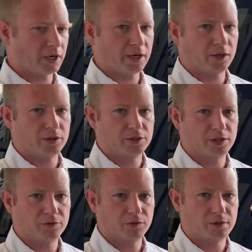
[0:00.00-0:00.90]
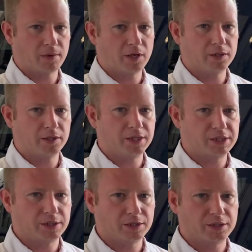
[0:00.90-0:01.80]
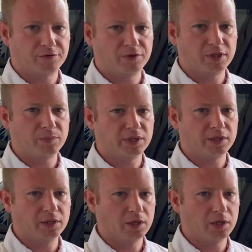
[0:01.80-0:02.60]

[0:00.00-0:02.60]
errands and respond to incidents if need be.